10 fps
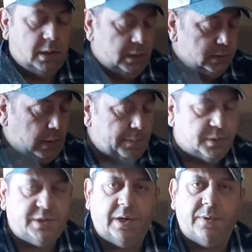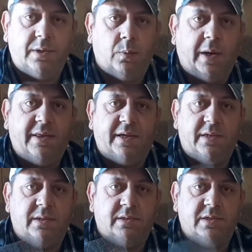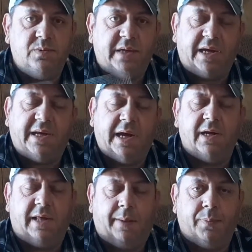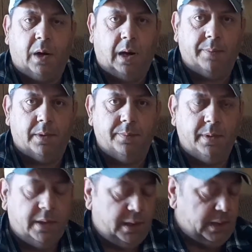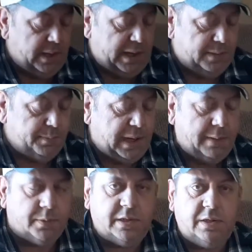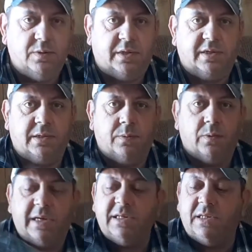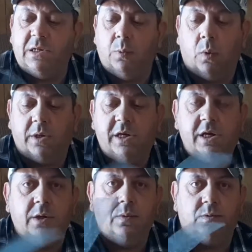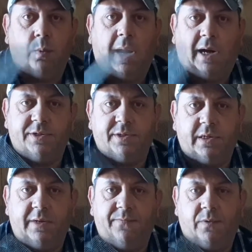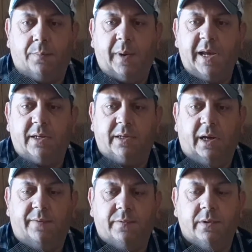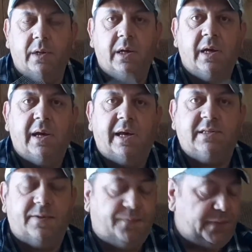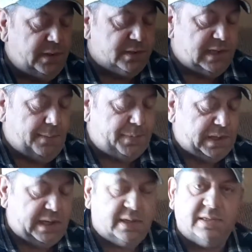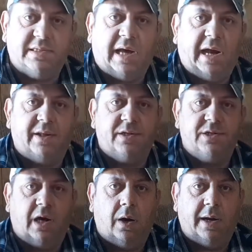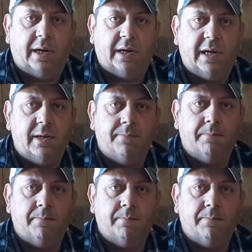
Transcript: So I'm going to show you the way that to take care of that problem and be able to use this. And the reason you want to use wire screen for a pan cover is it fills up the inside of the jaw area,